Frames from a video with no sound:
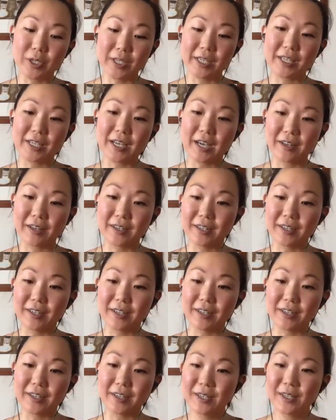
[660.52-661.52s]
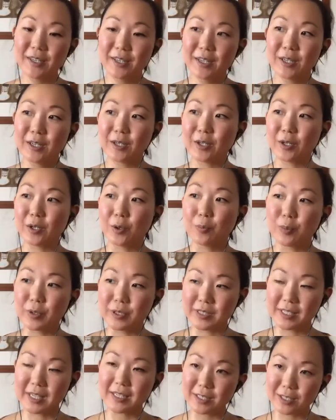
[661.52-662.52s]
cutter,
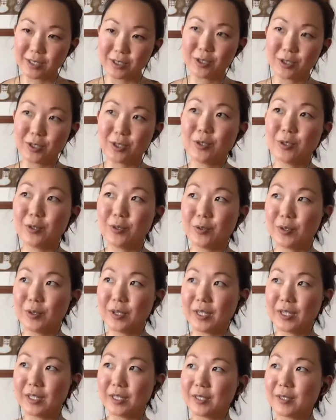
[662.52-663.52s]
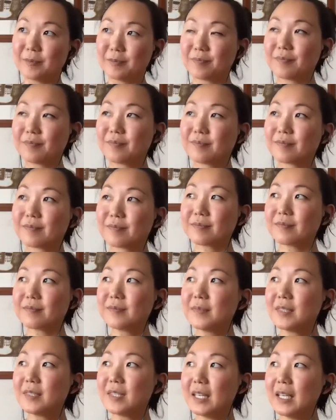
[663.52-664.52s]
presented to you
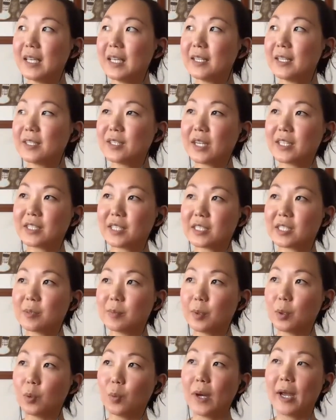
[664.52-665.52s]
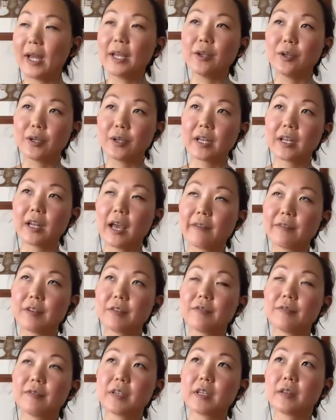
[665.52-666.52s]
in a digestible way. You kind of have to
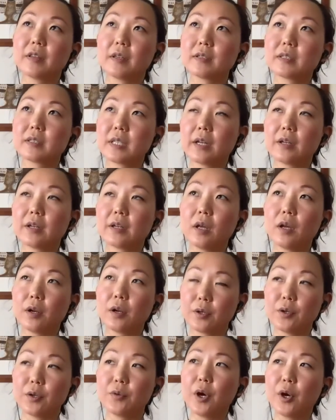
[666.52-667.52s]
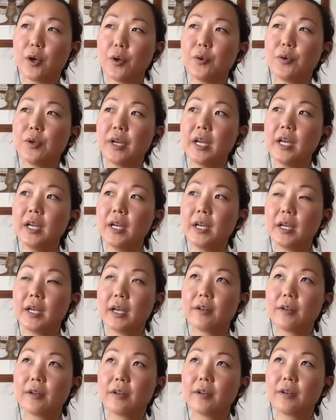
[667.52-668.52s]
figure things out a lot on your own, and
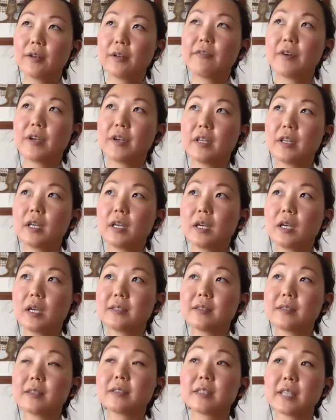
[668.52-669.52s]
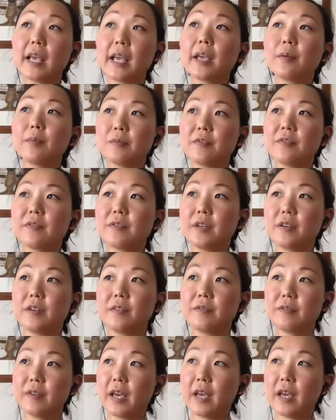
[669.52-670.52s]
not everything is the same for
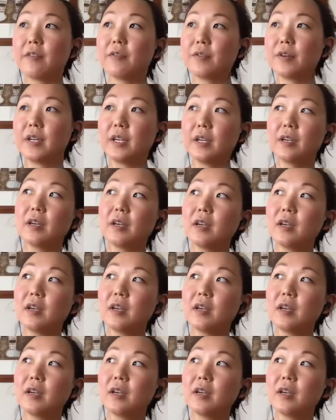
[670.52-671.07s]
every